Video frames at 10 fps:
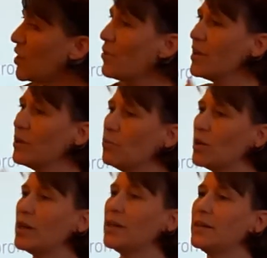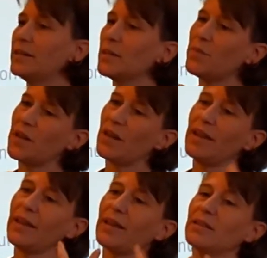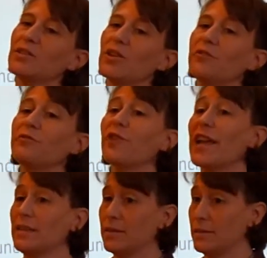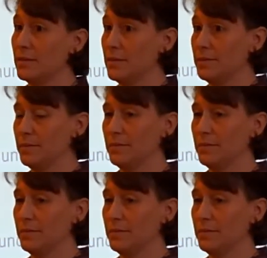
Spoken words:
knowing a word is a bit like getting to know friends.